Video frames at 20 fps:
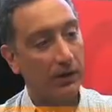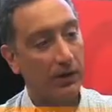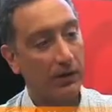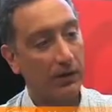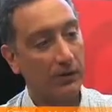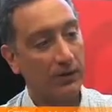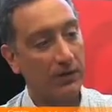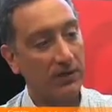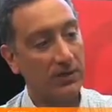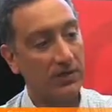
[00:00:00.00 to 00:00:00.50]

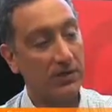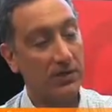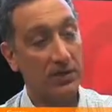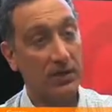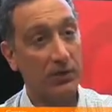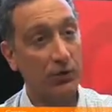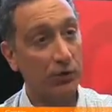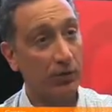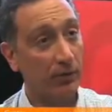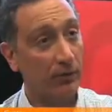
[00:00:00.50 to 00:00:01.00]
Uh, this is
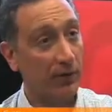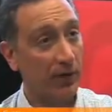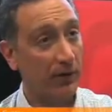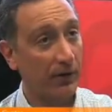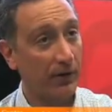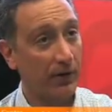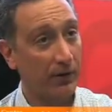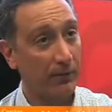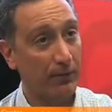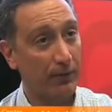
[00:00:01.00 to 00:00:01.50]
a new
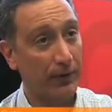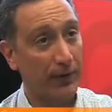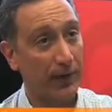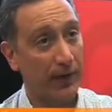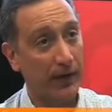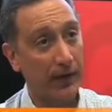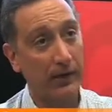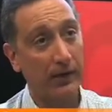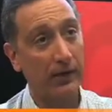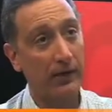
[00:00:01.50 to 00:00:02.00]
American
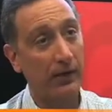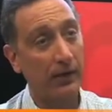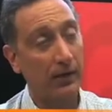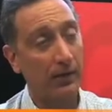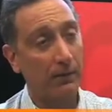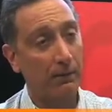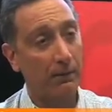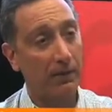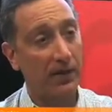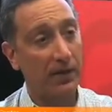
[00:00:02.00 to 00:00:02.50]
play
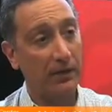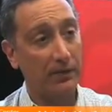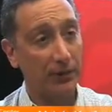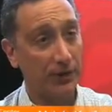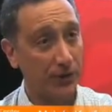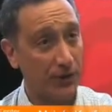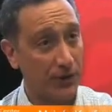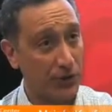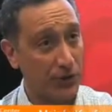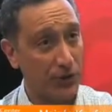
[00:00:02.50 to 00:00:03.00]
by a
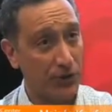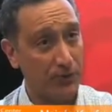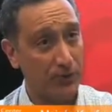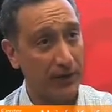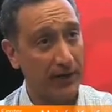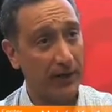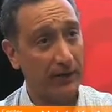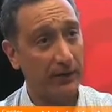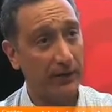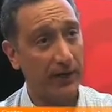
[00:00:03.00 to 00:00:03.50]
prodigious
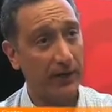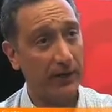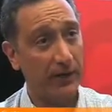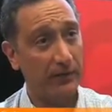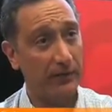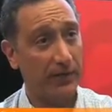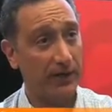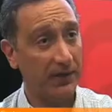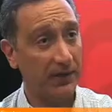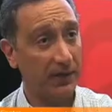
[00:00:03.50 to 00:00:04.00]

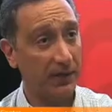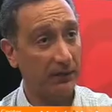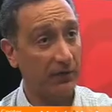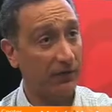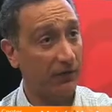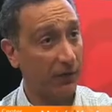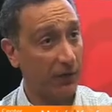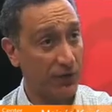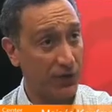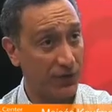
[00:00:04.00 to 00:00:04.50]
playwright by the name
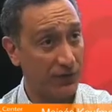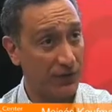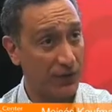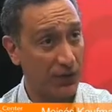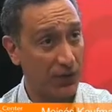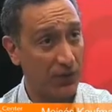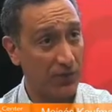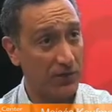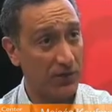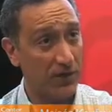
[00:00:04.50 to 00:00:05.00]
of Rajiv
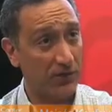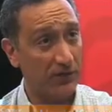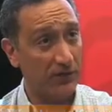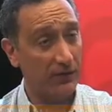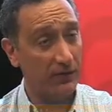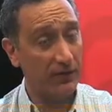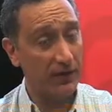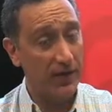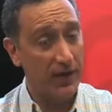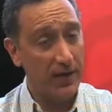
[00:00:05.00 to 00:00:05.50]
Joseph.
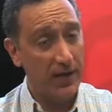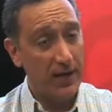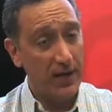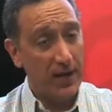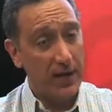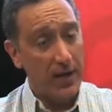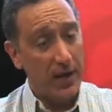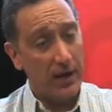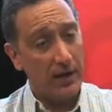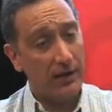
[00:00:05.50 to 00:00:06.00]

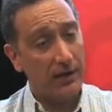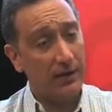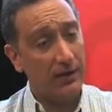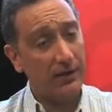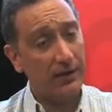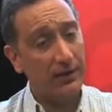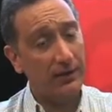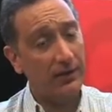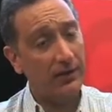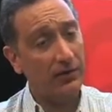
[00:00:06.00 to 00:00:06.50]
And the
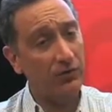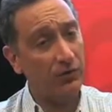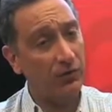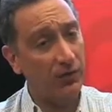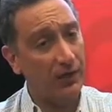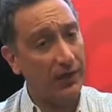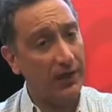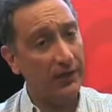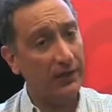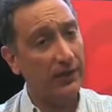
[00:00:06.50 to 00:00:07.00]
thing that
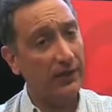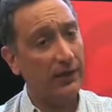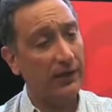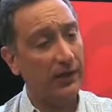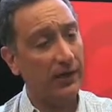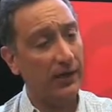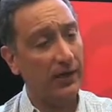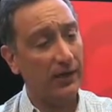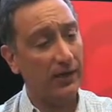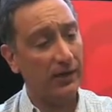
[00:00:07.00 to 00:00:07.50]
really
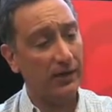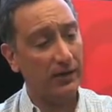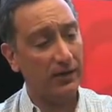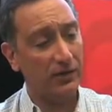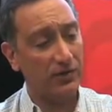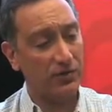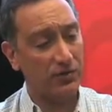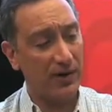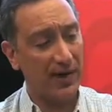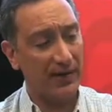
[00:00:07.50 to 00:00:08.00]
uh,
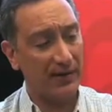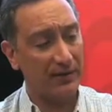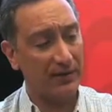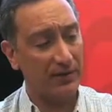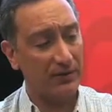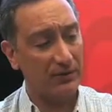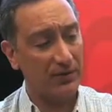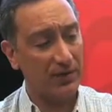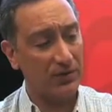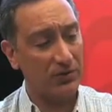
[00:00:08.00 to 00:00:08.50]

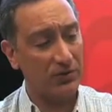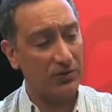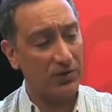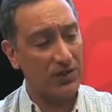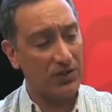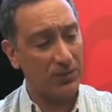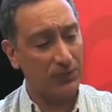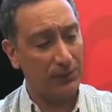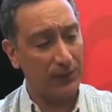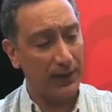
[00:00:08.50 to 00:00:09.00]
attracted me to
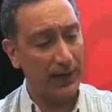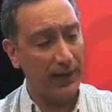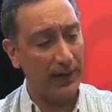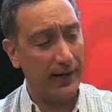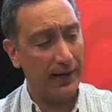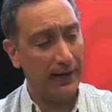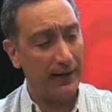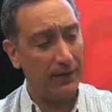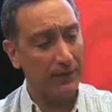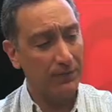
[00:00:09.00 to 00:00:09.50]
this
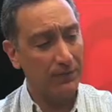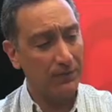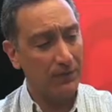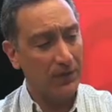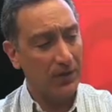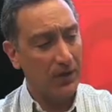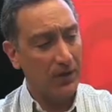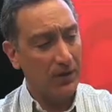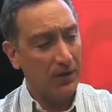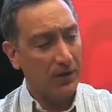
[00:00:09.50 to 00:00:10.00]
play,
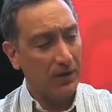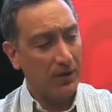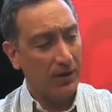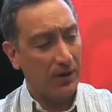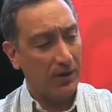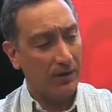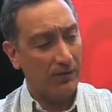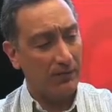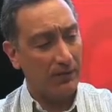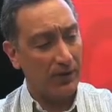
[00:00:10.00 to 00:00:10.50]

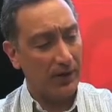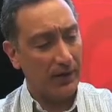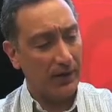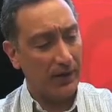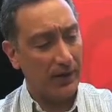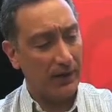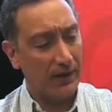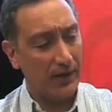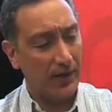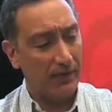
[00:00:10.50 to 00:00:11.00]
um, and,
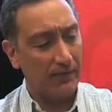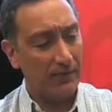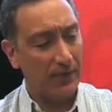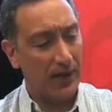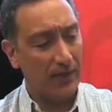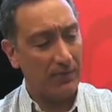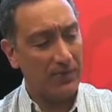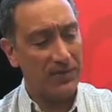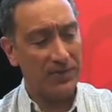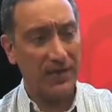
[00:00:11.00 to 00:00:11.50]
and I'm,
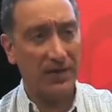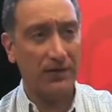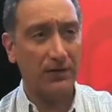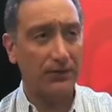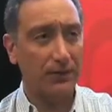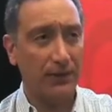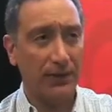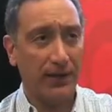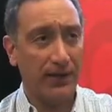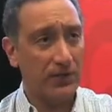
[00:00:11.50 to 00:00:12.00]
I'm
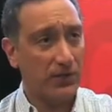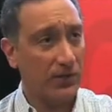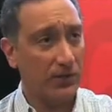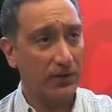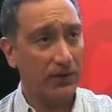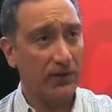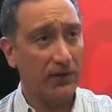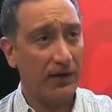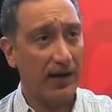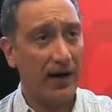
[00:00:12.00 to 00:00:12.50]
sent plays all
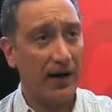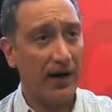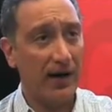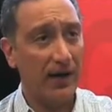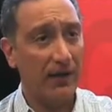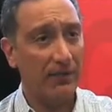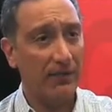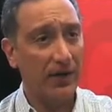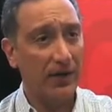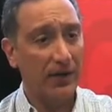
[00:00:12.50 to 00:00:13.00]
the
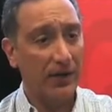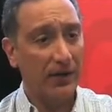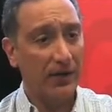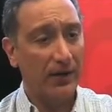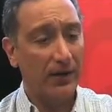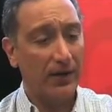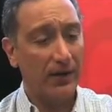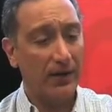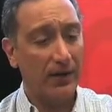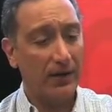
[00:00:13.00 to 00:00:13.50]
time,
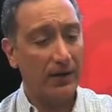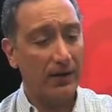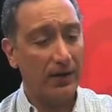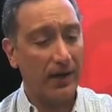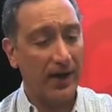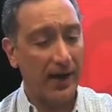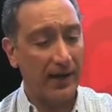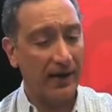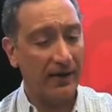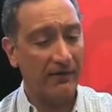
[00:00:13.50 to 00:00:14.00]
and uh,
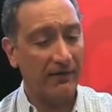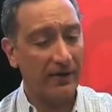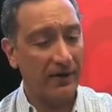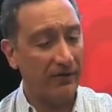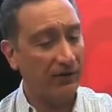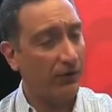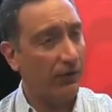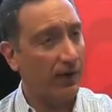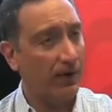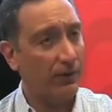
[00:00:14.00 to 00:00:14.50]
I have
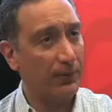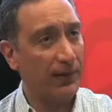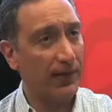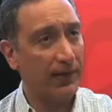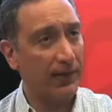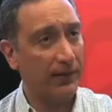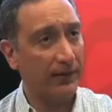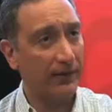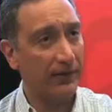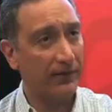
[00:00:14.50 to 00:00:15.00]
never read a play
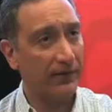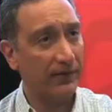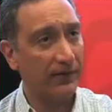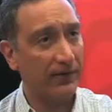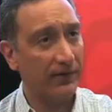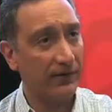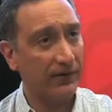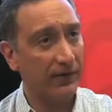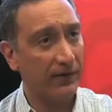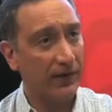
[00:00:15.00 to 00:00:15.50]
like
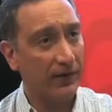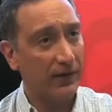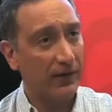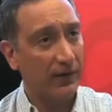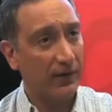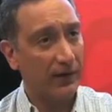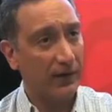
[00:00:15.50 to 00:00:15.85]
this. My, my name